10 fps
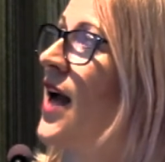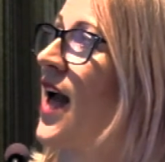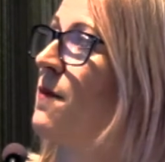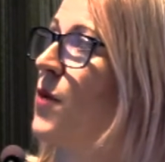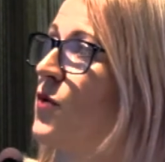
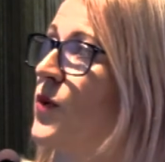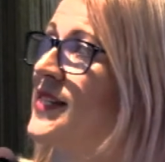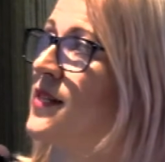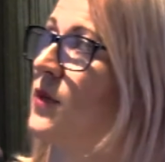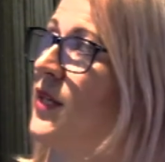And by
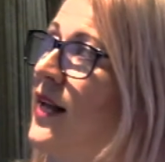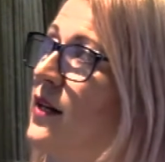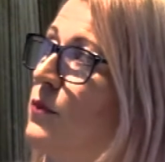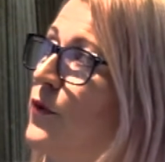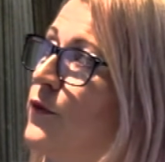
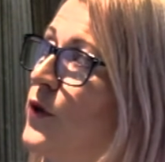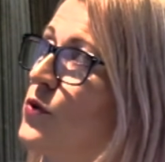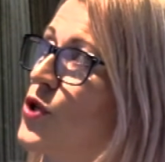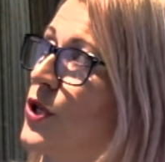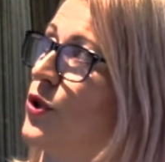resimulating
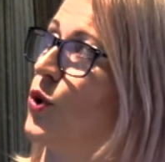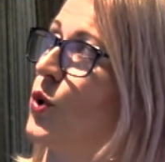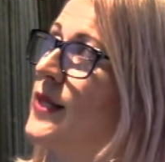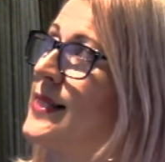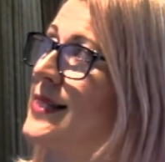perfusion, you
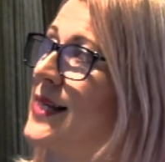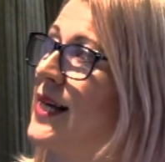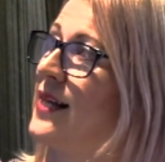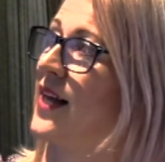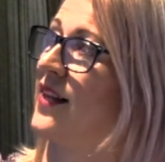can
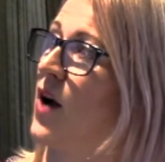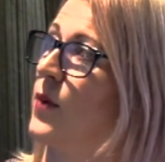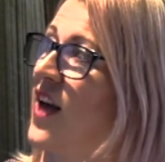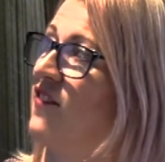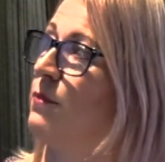see that now
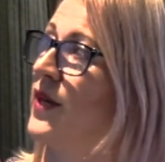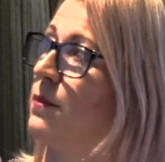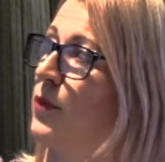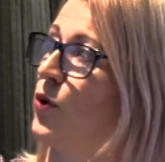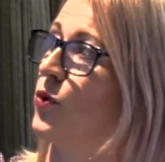we have
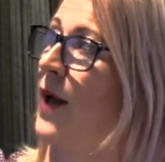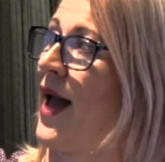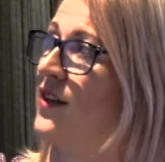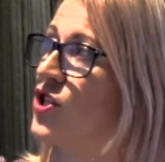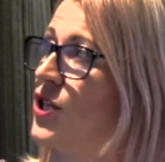big blue
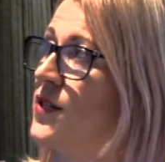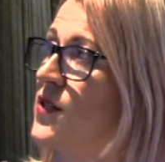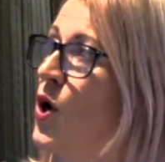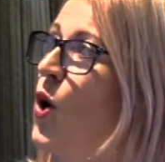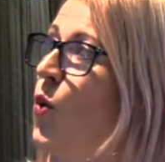
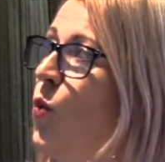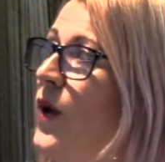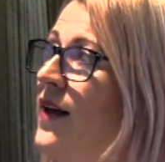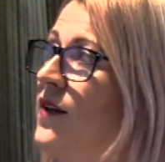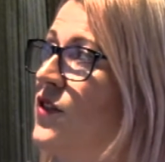patches
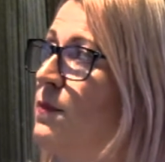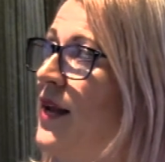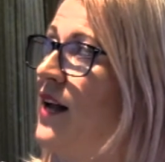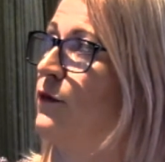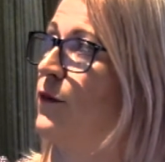where the
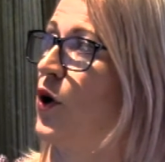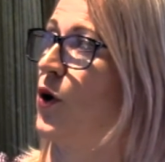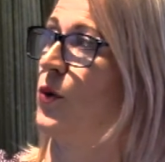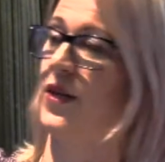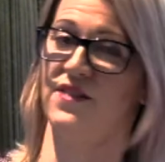blood
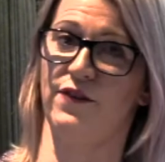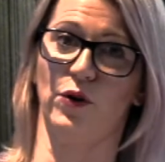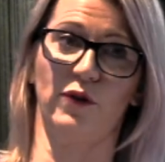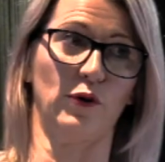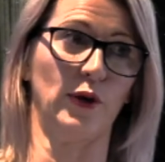flow is
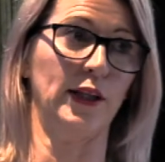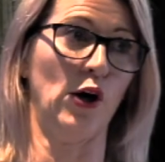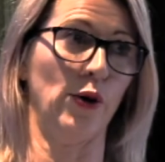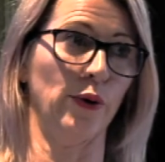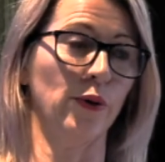very, very
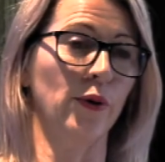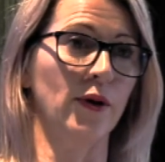low.